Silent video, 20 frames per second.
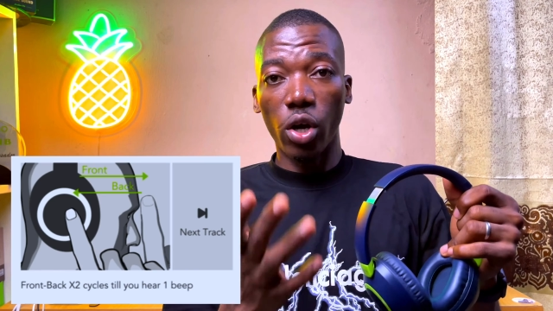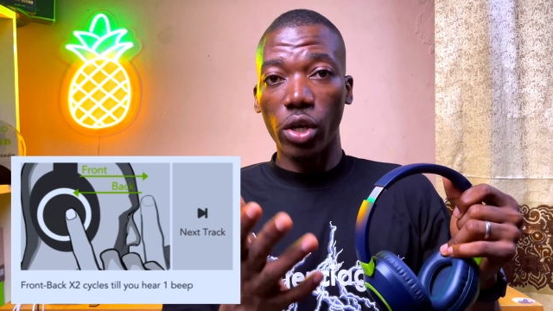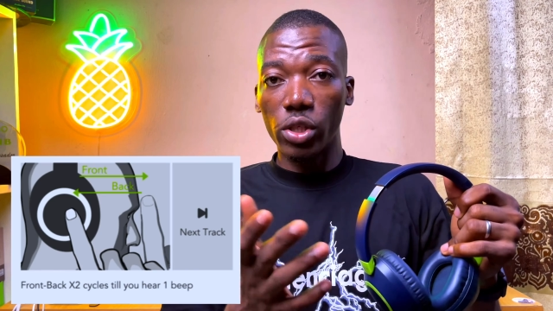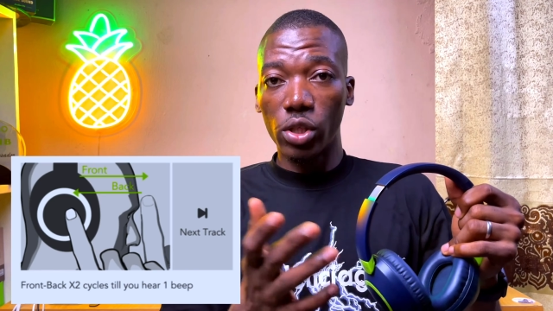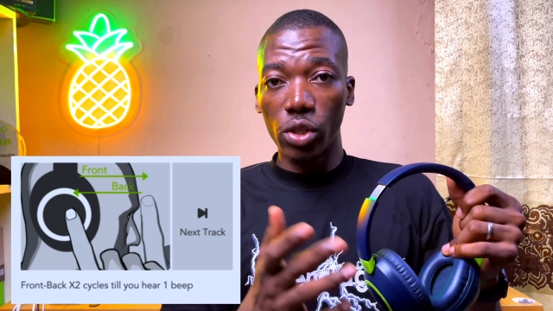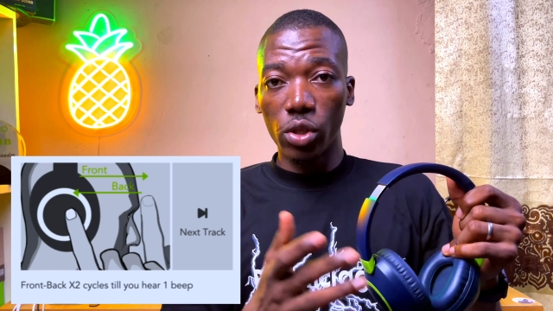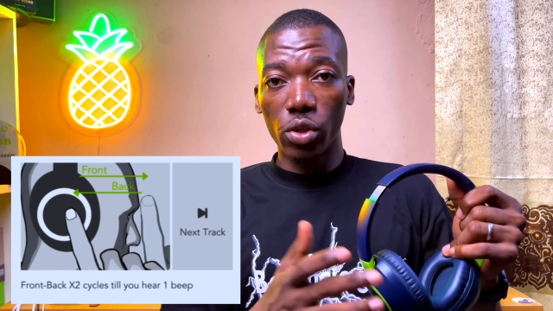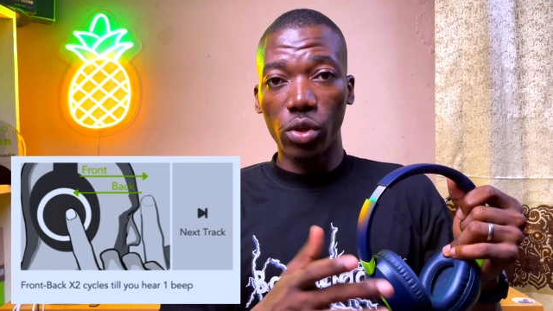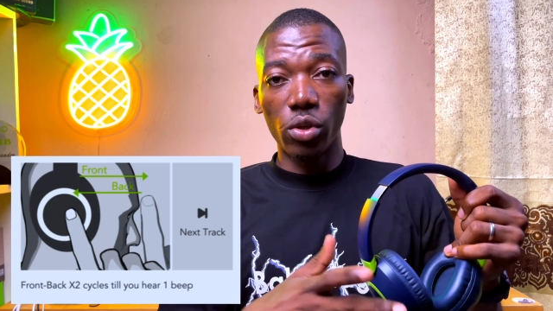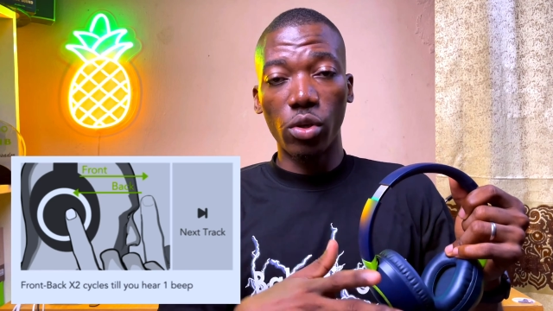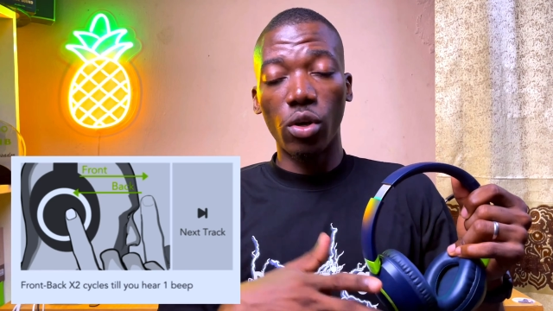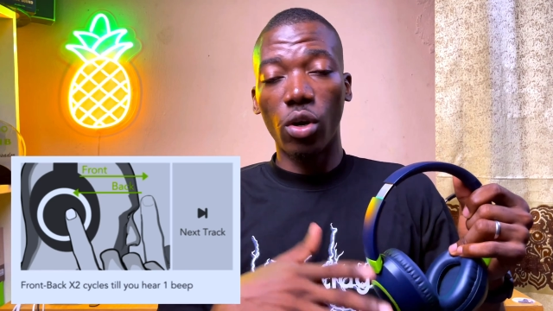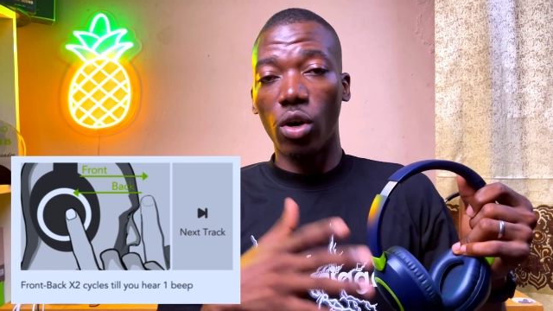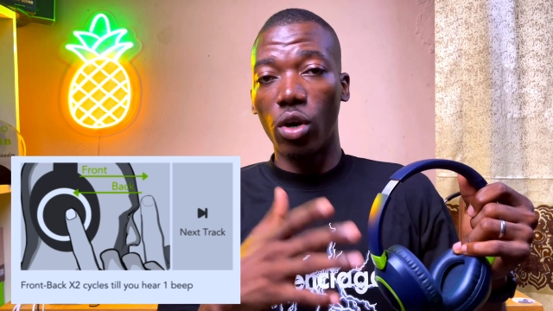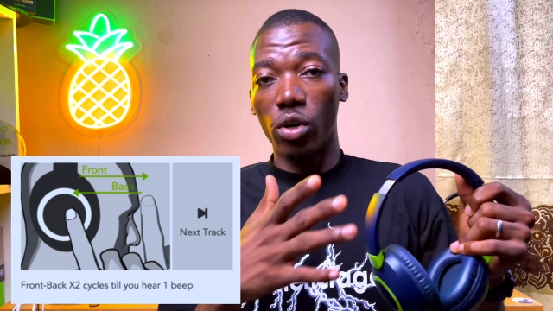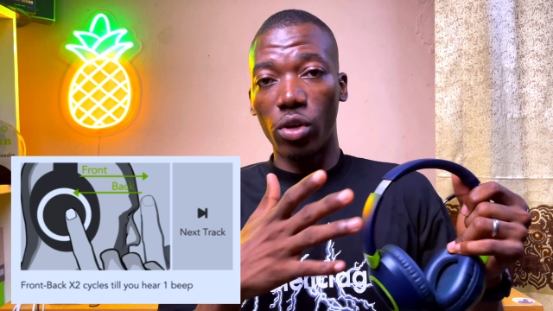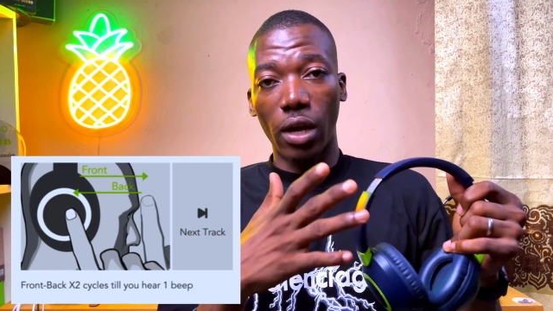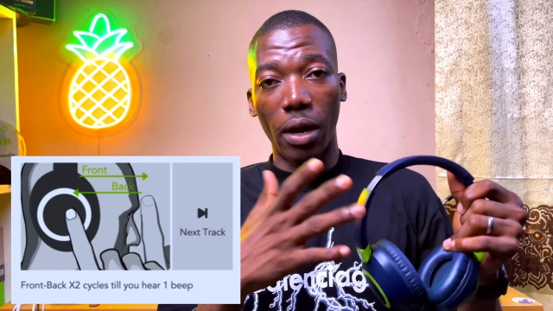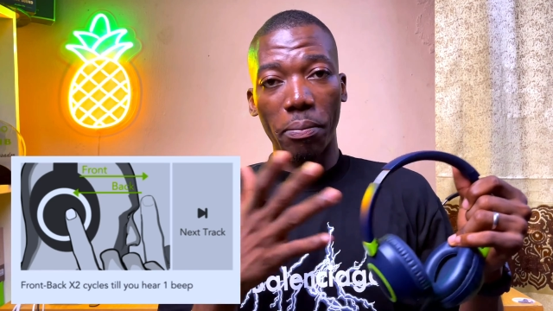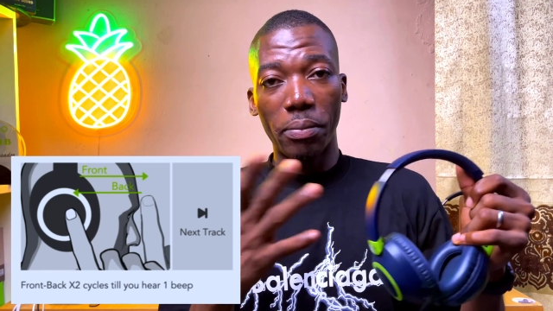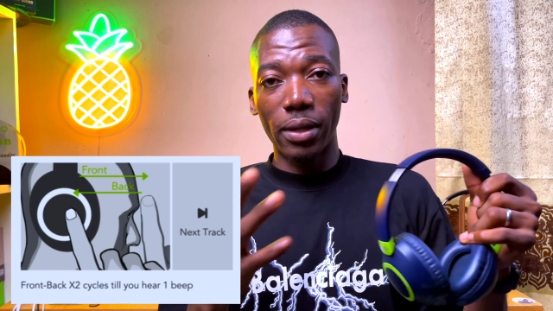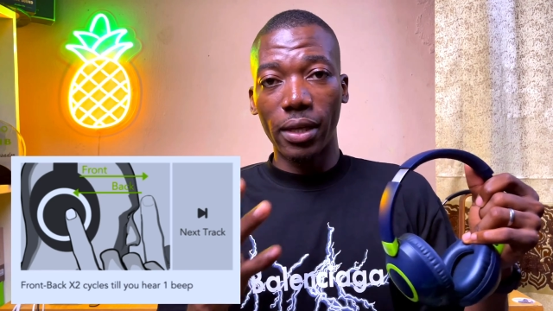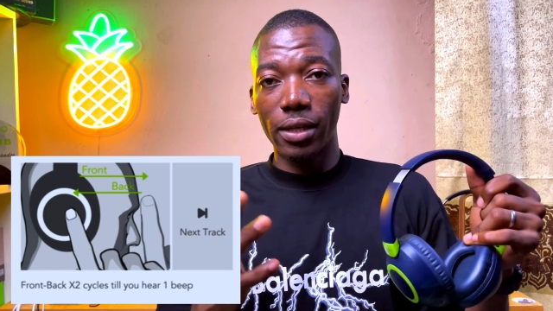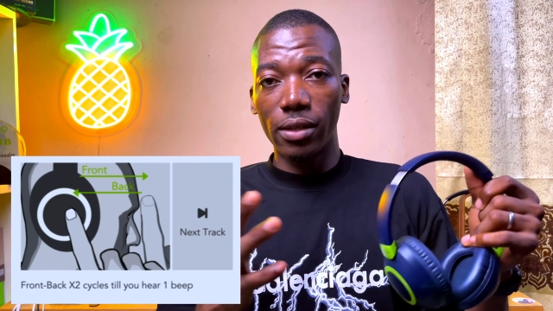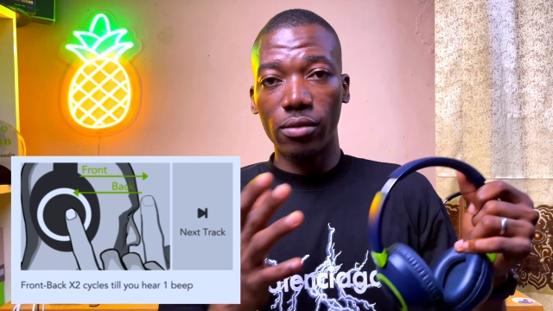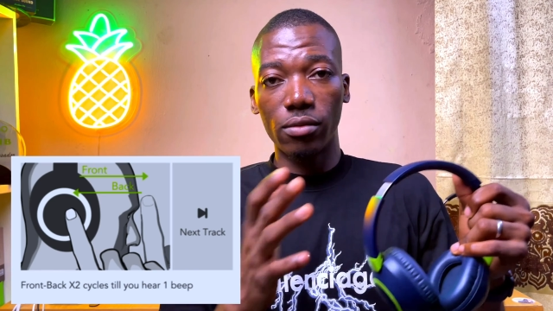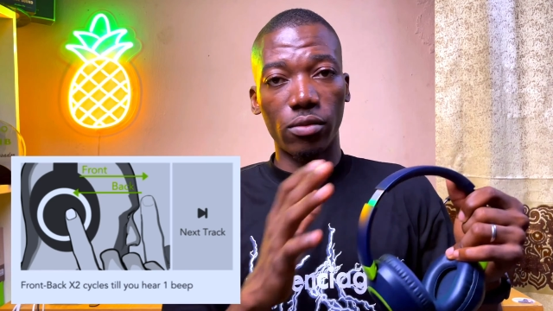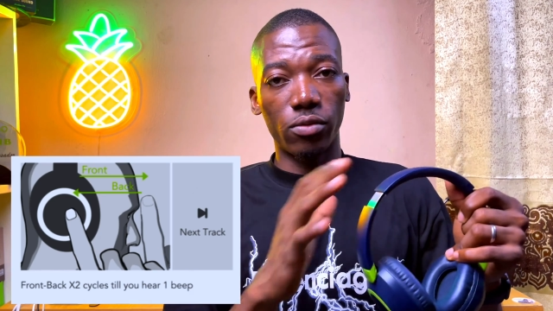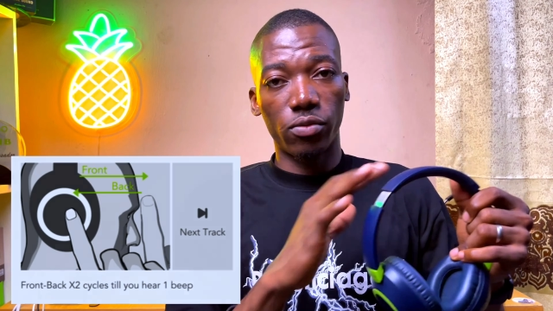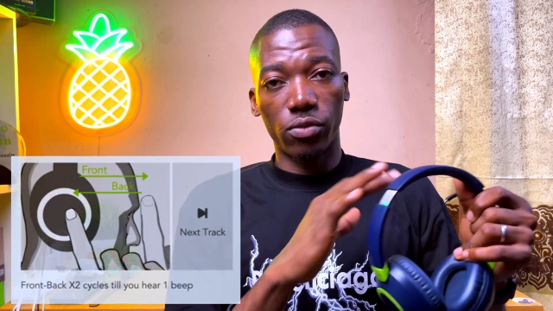audio or you are
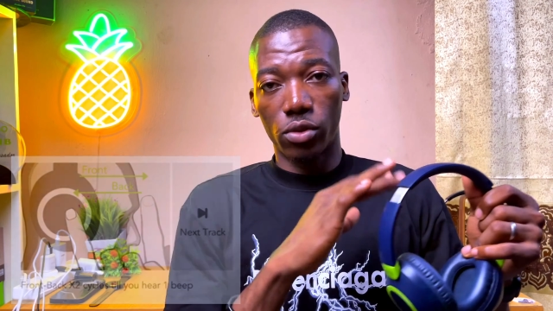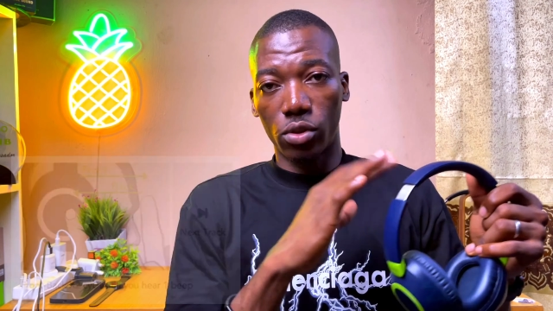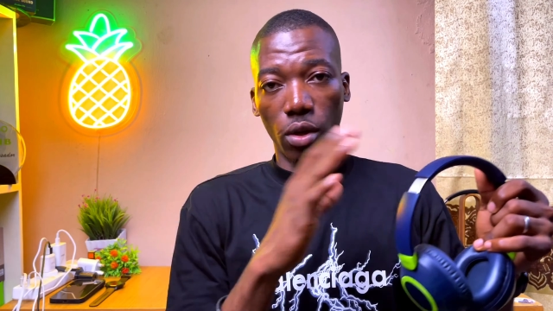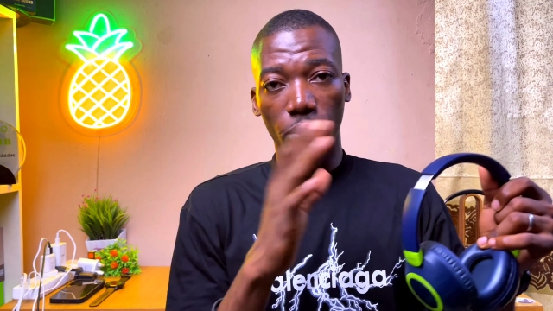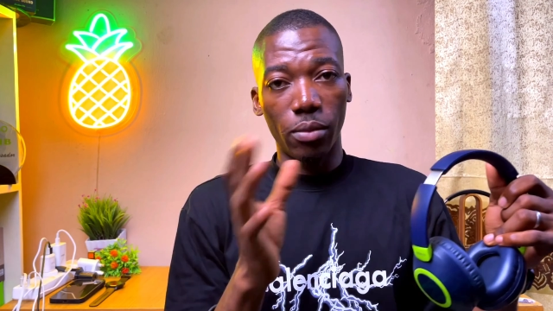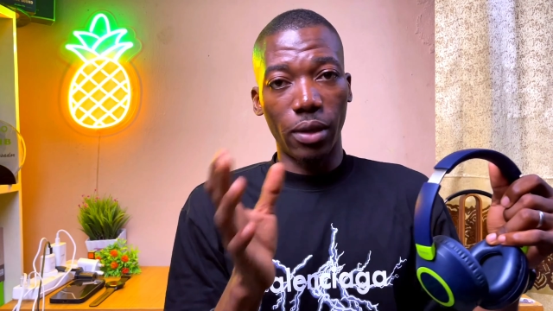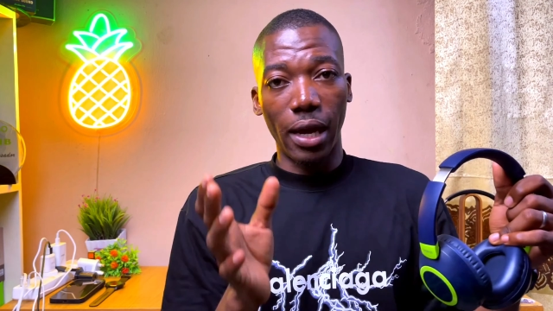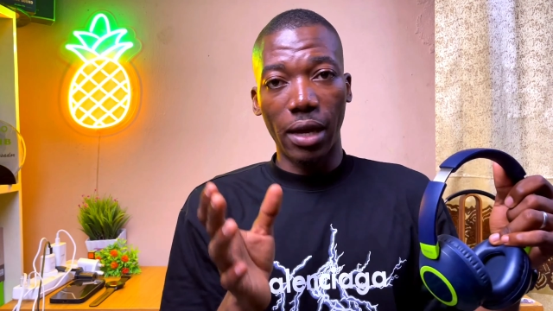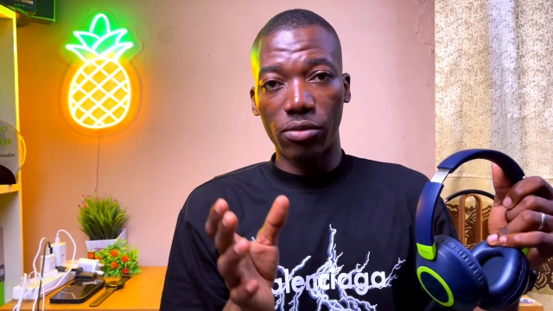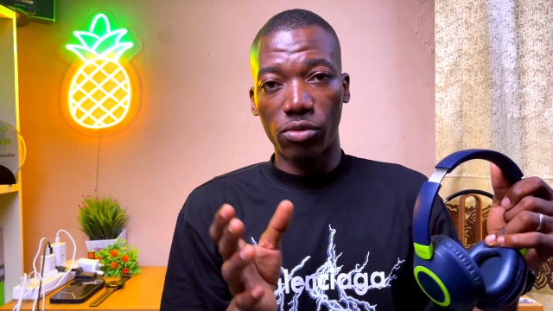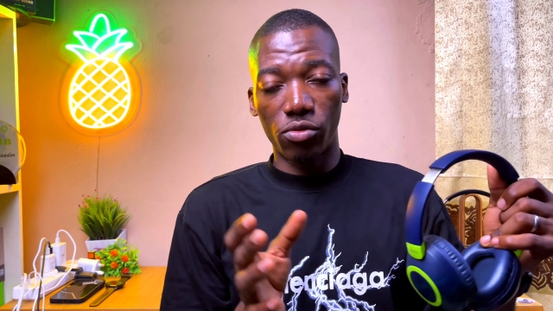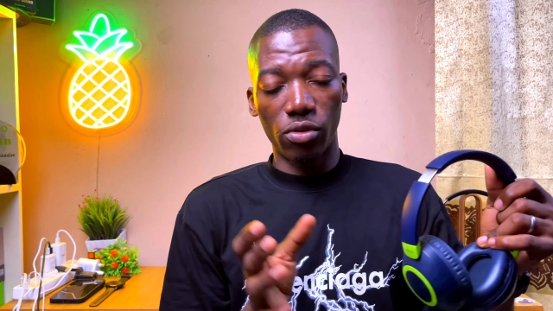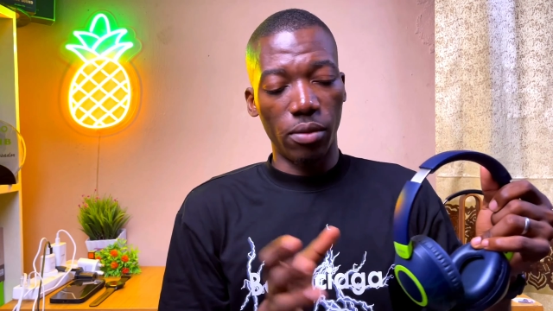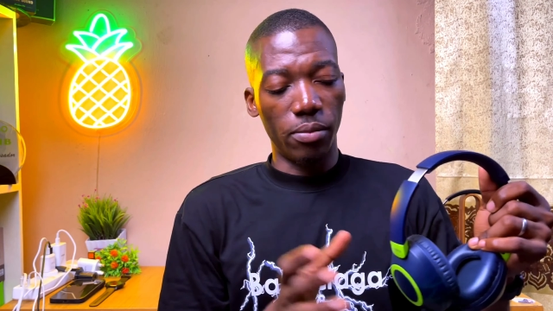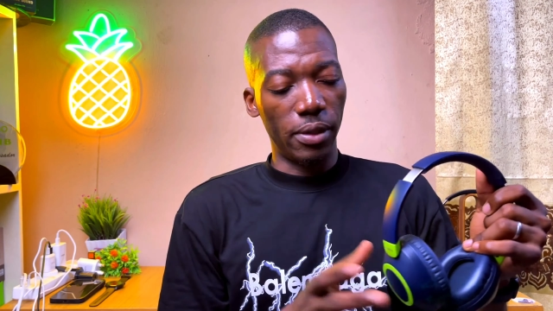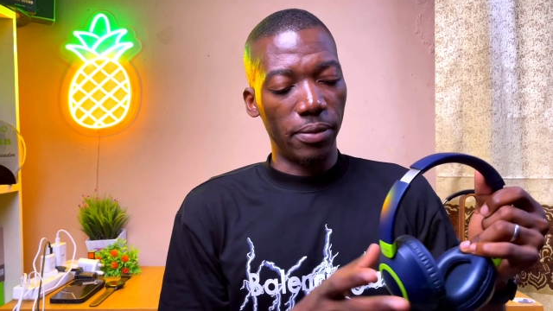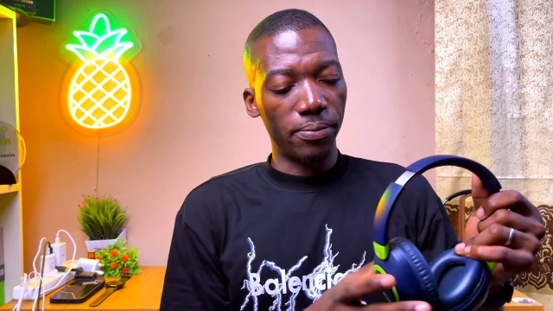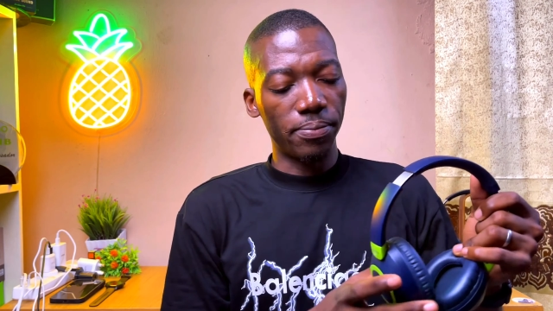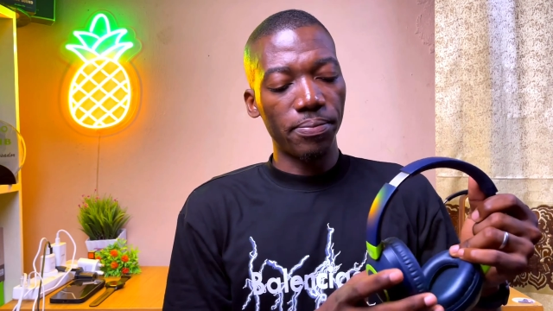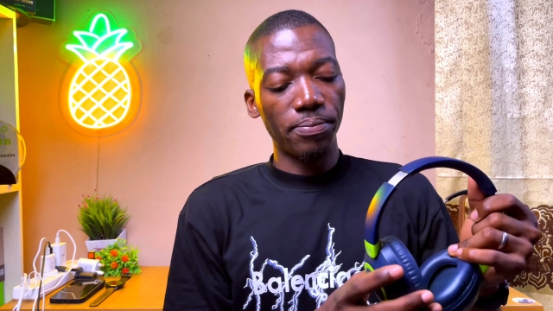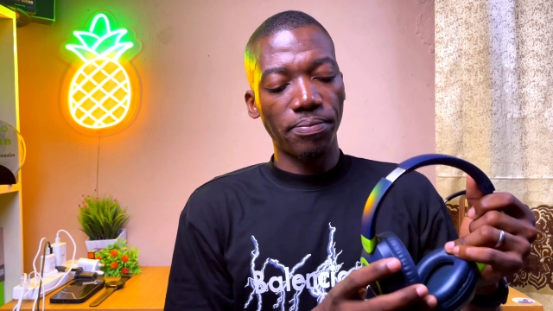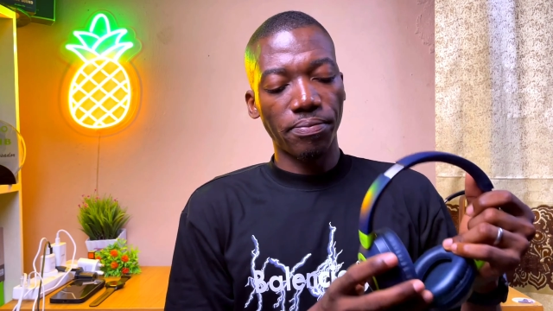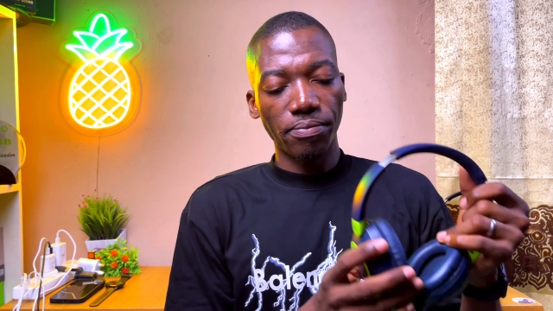playing some live streaming.